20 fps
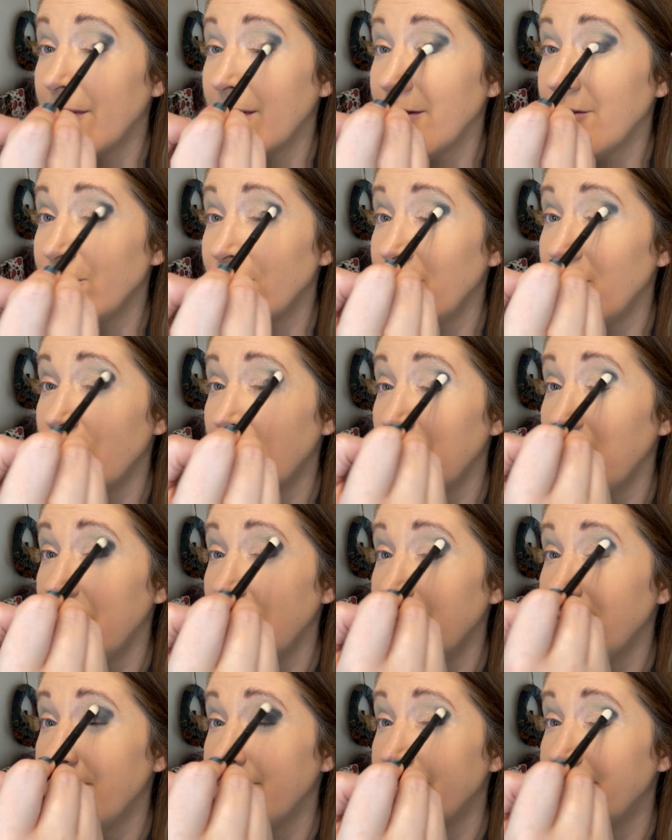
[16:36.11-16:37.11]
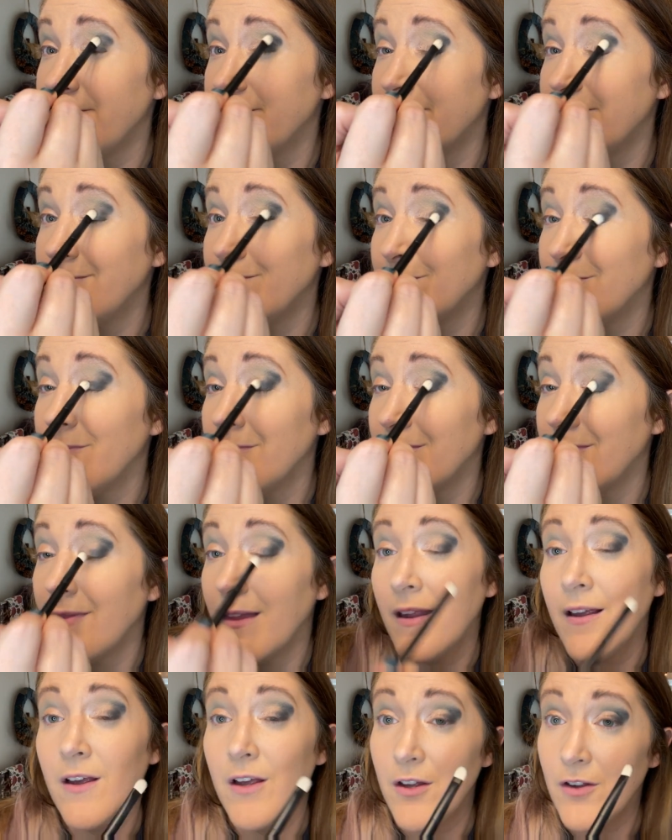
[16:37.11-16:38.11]
Do you know what I mean?
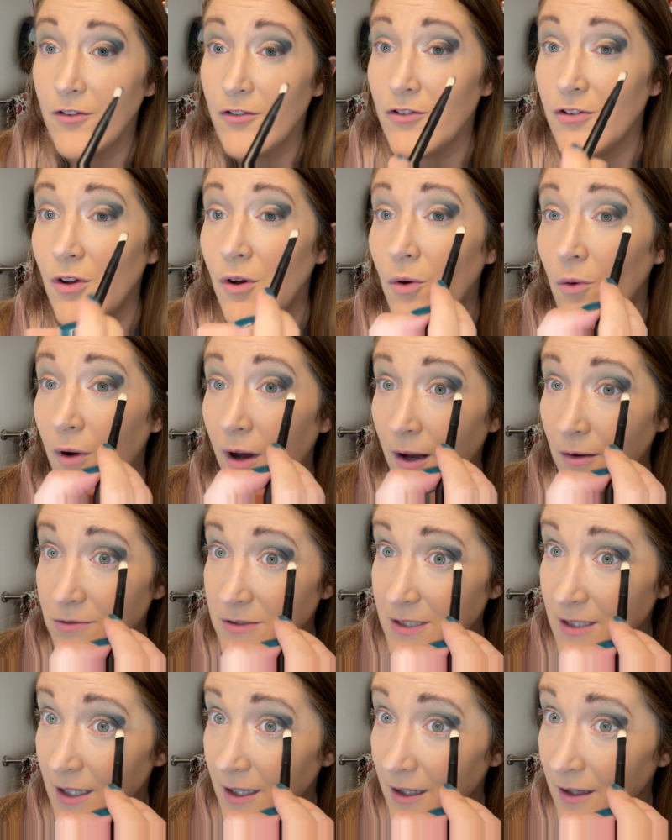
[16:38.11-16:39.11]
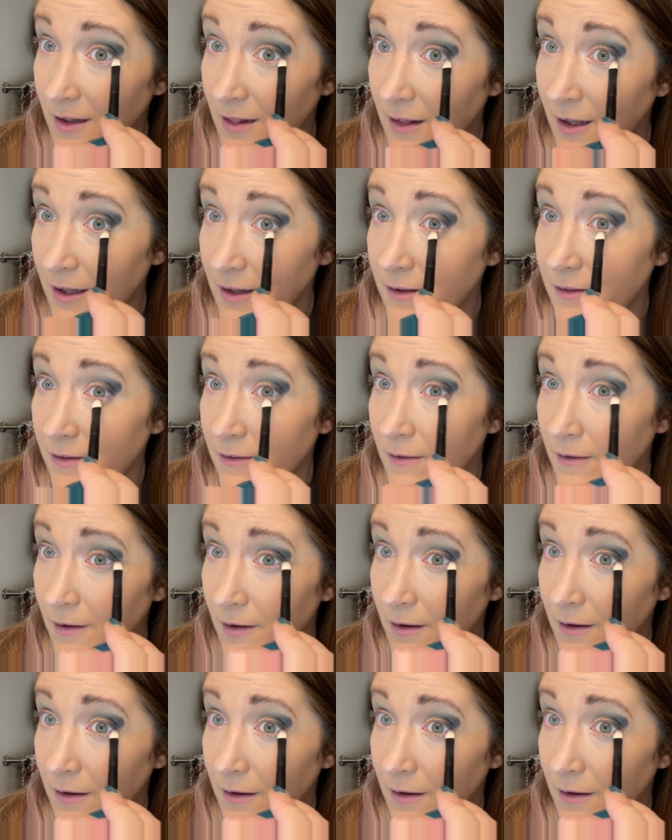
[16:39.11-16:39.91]
So I was like, let's